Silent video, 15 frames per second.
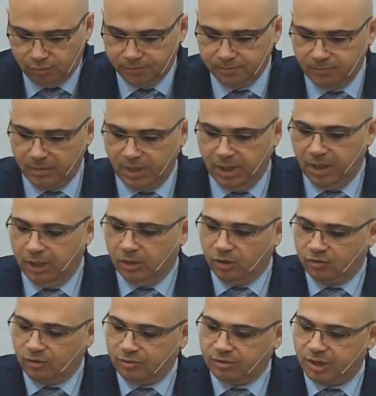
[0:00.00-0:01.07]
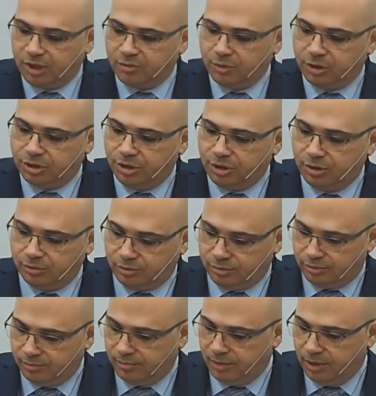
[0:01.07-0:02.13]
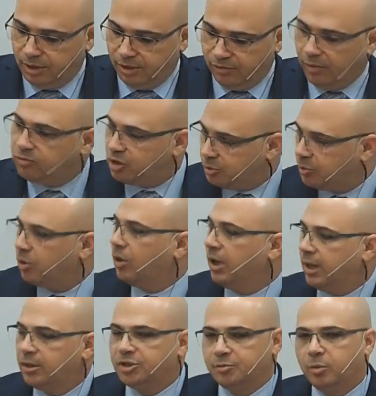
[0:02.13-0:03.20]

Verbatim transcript: before the service, and we are going to relay them here.